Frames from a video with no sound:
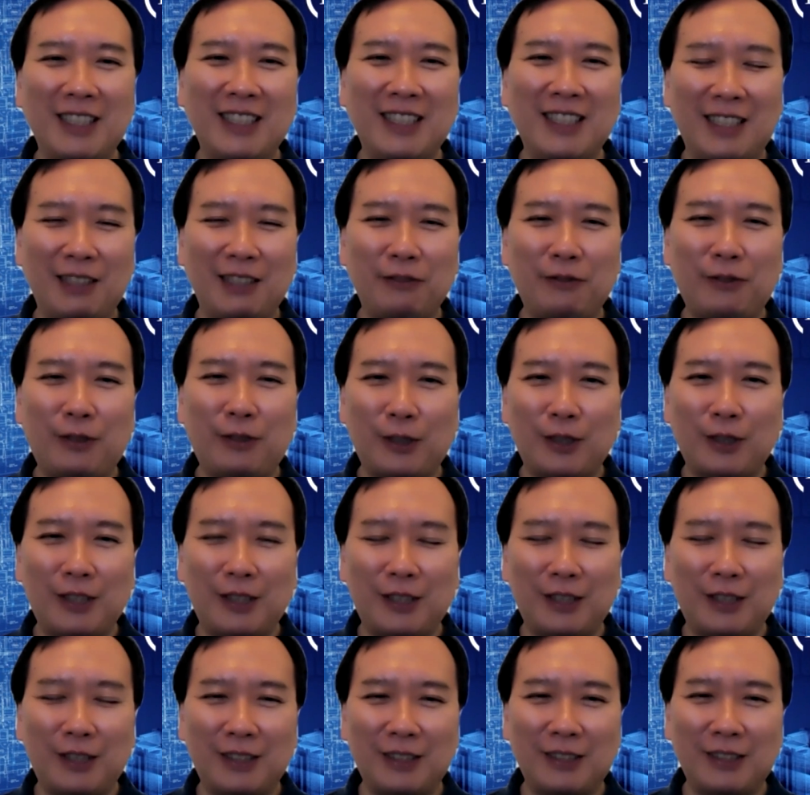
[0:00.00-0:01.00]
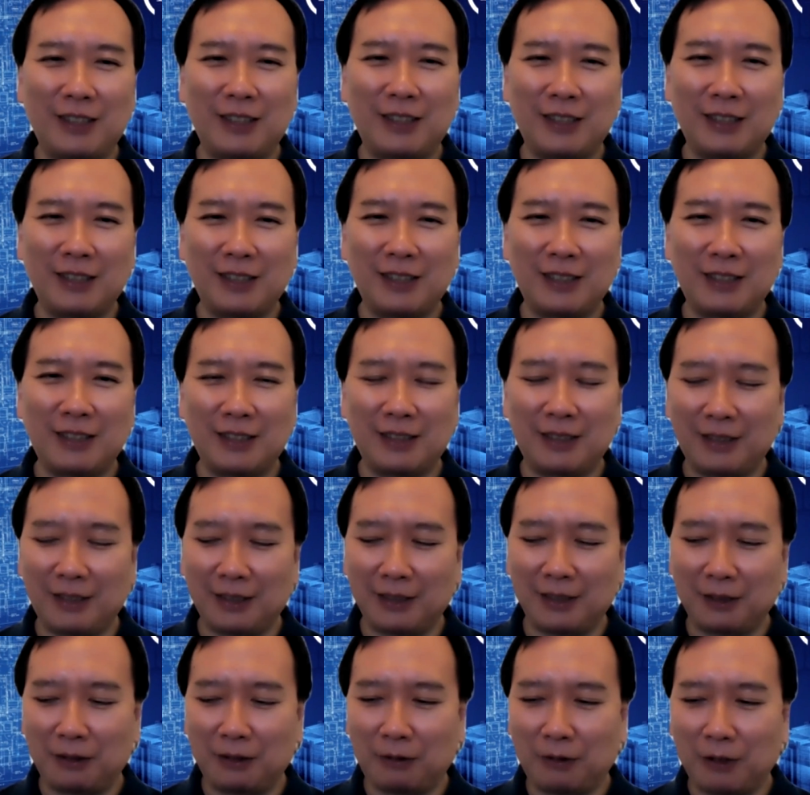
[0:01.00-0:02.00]
And for
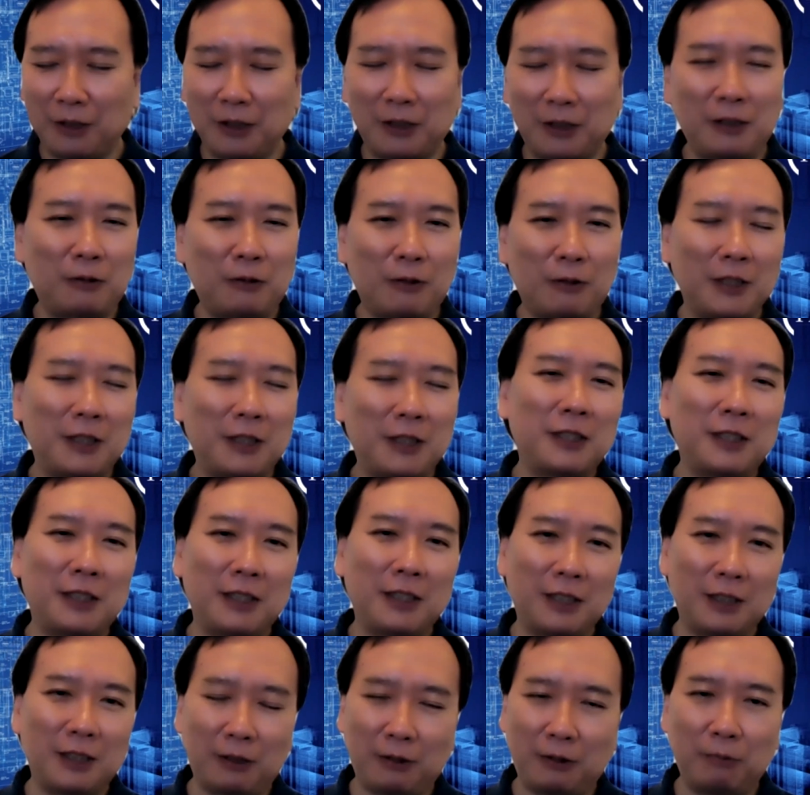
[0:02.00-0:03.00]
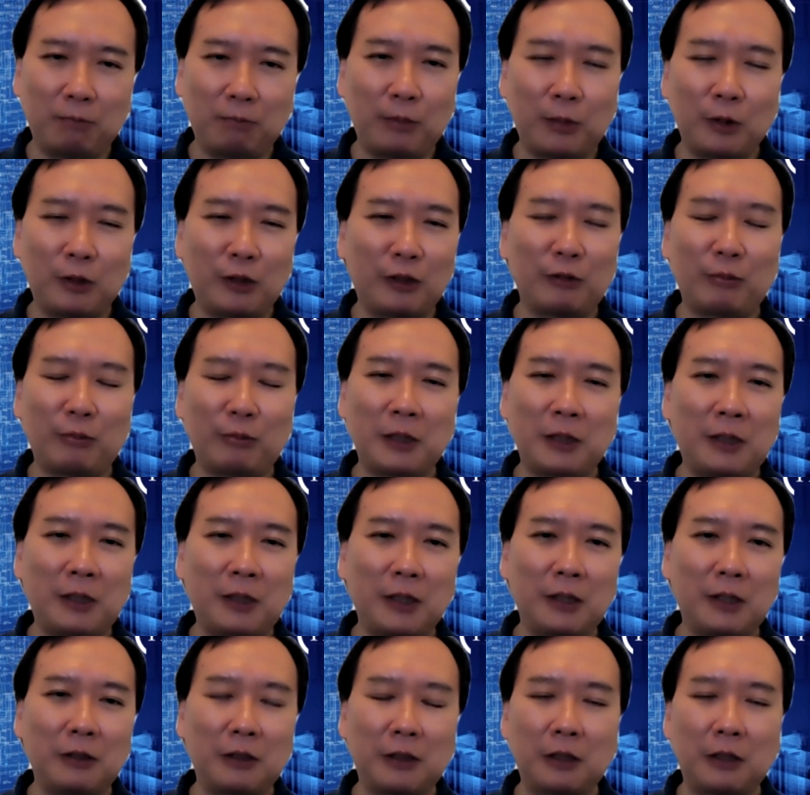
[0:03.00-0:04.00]
quantities, view of
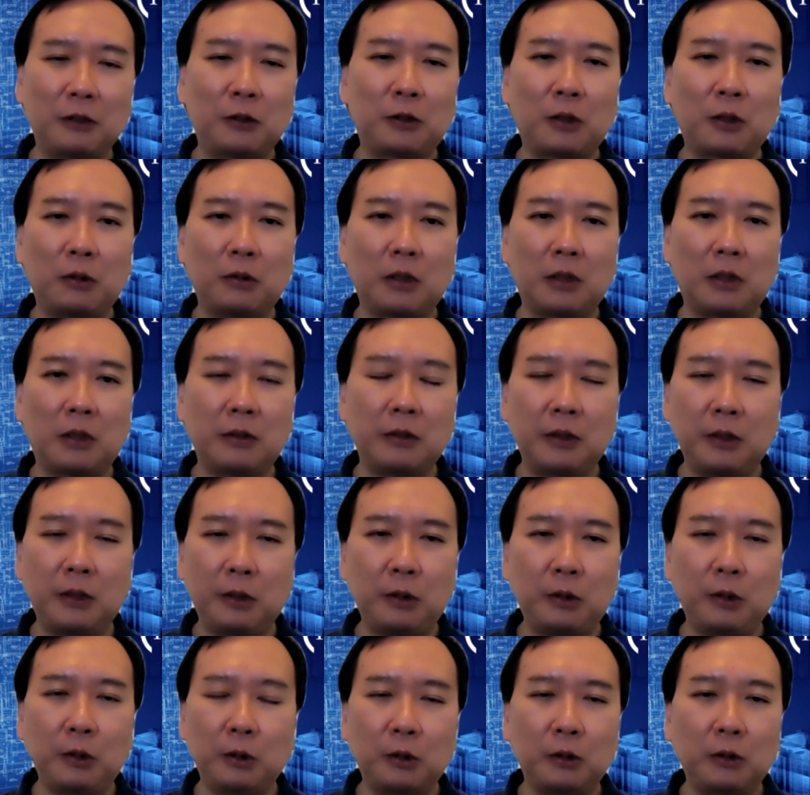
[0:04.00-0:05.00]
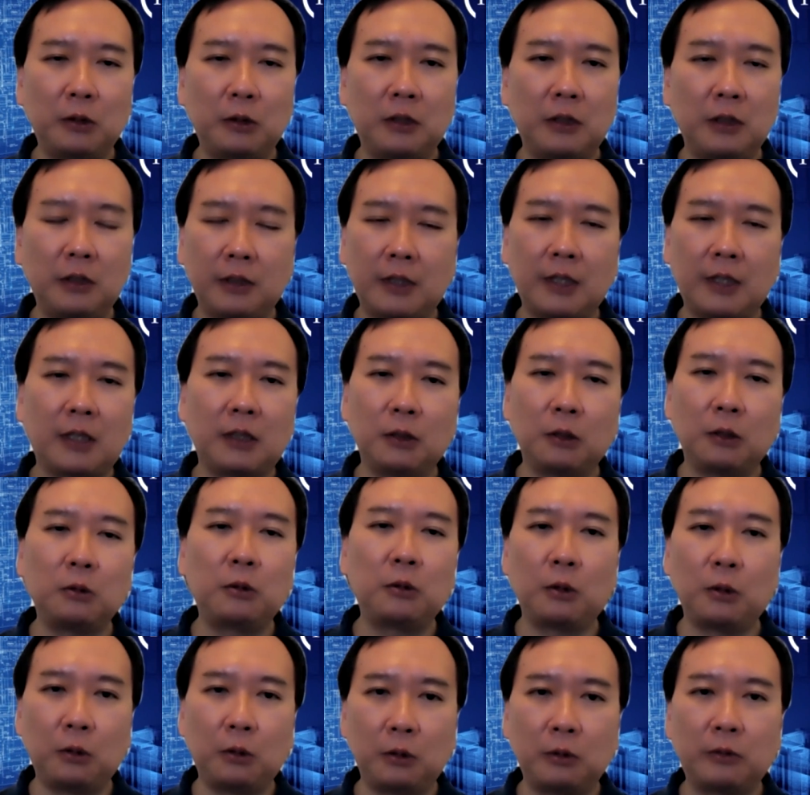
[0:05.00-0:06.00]
materials, and so on, you use internal
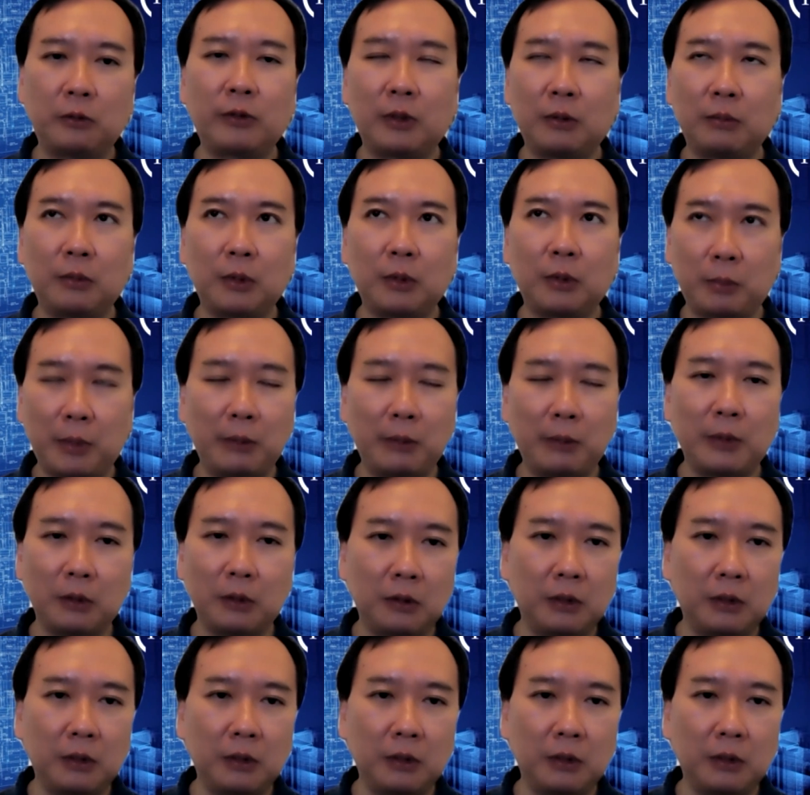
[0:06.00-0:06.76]
tool from OpenBuildings.